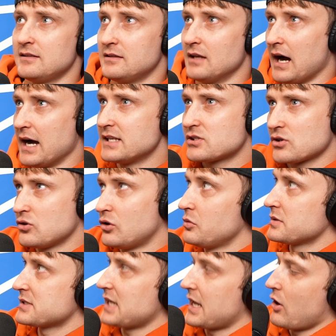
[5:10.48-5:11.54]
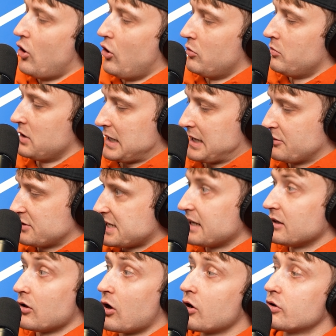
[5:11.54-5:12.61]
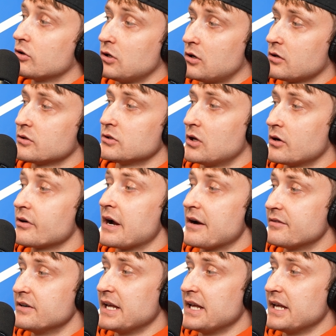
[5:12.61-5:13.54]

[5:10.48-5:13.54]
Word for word: the icicle was like oh, like it was getting longer and longer and longer every